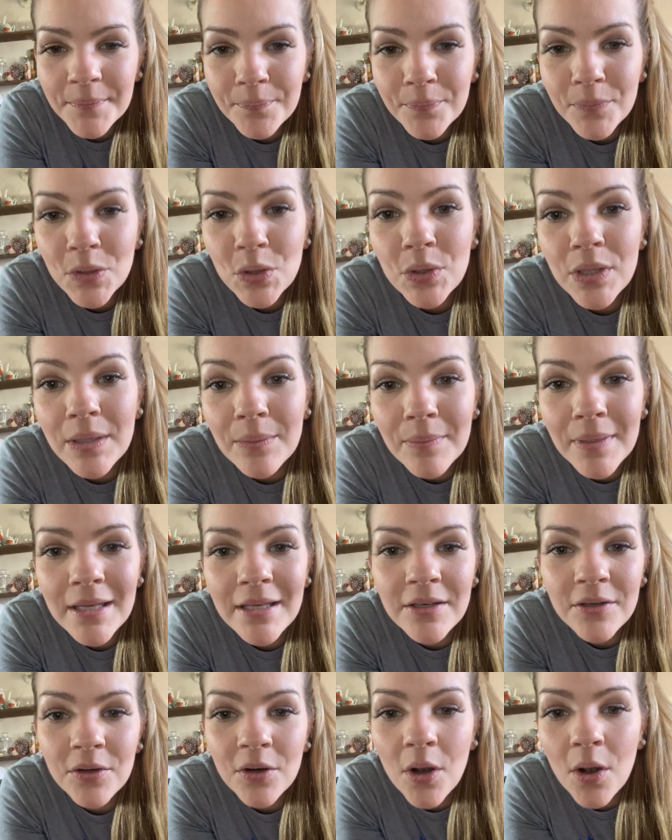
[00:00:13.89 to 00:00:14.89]
you can make
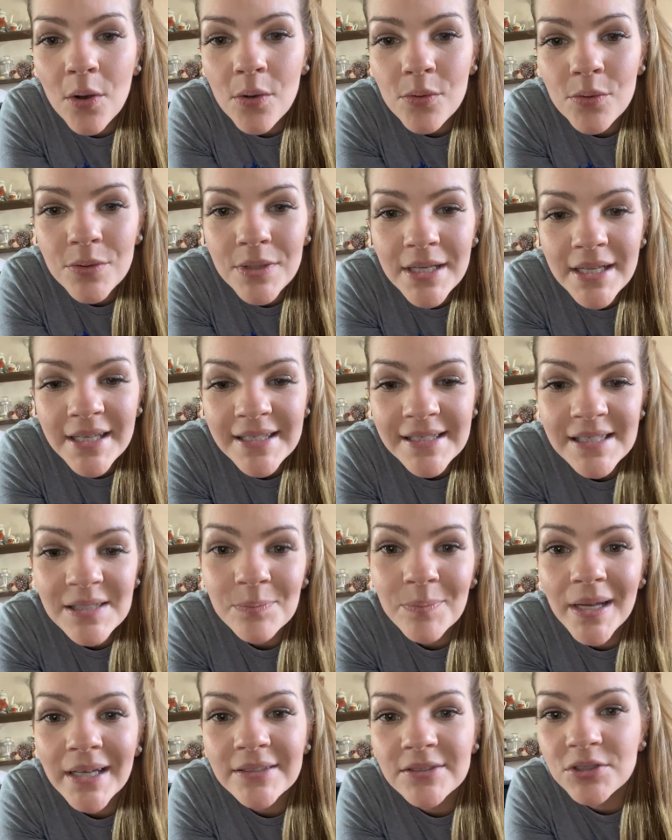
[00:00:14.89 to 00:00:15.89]
your own
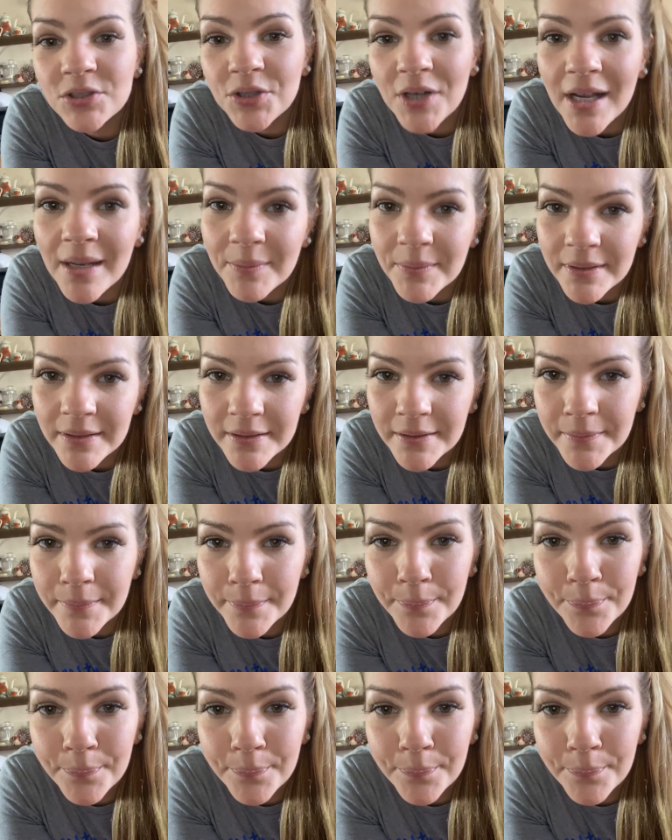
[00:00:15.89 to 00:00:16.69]
spectrometer.